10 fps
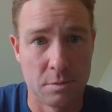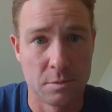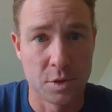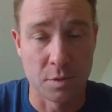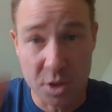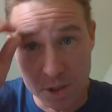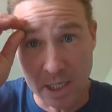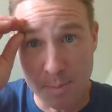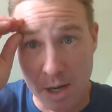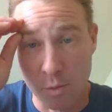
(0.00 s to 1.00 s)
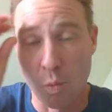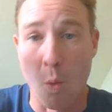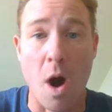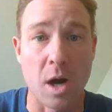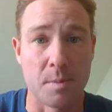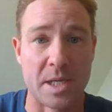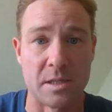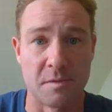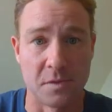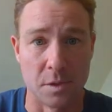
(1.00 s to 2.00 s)
So just think about water being
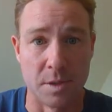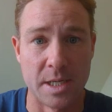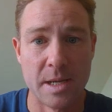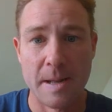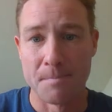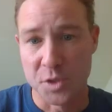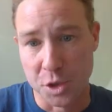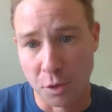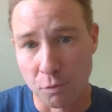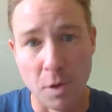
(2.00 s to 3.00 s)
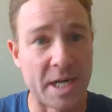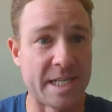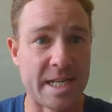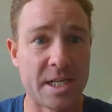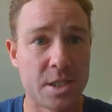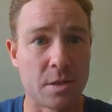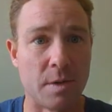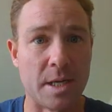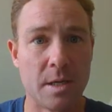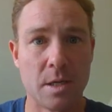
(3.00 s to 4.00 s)
the fluid. You're running into
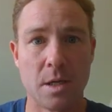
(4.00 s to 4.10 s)
it.